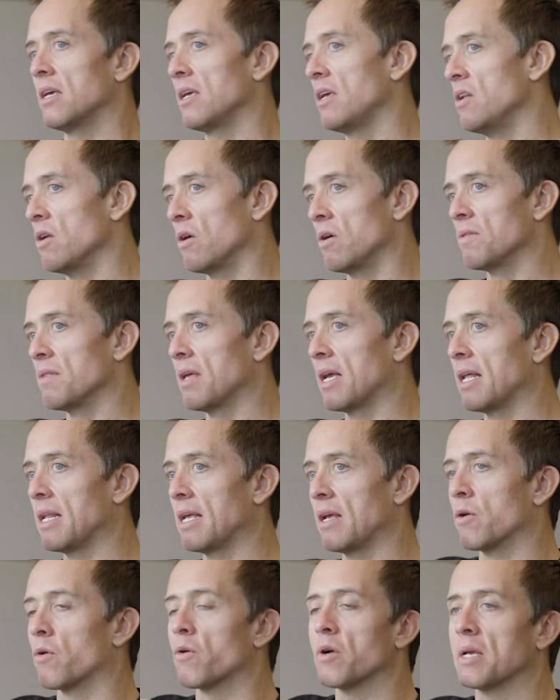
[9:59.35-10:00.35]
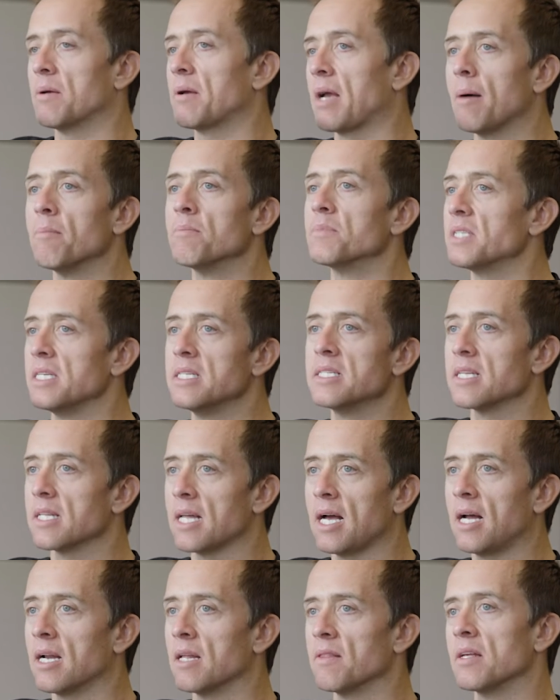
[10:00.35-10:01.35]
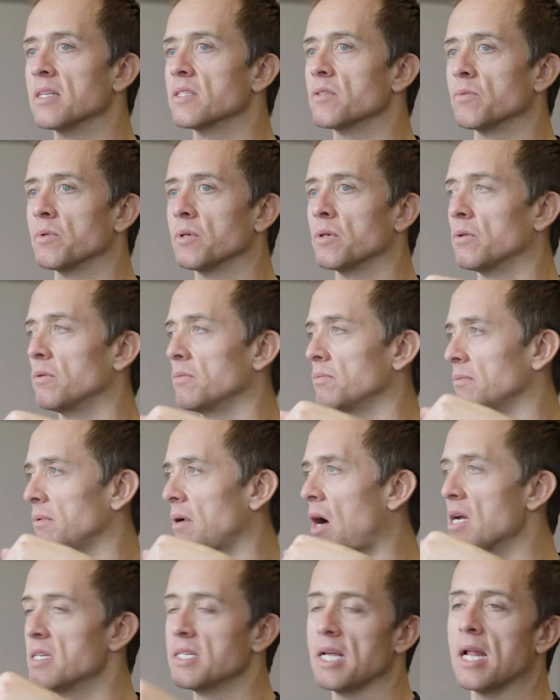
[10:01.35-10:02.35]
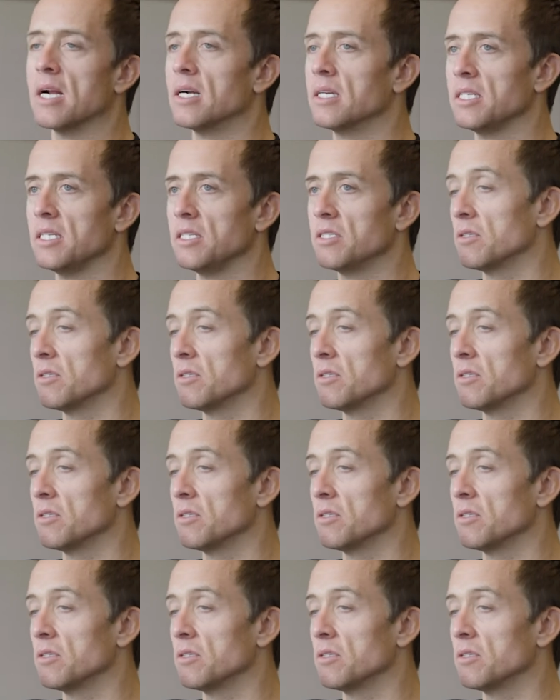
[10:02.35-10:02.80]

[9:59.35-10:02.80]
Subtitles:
you know, it already comes into that, and there's a real identity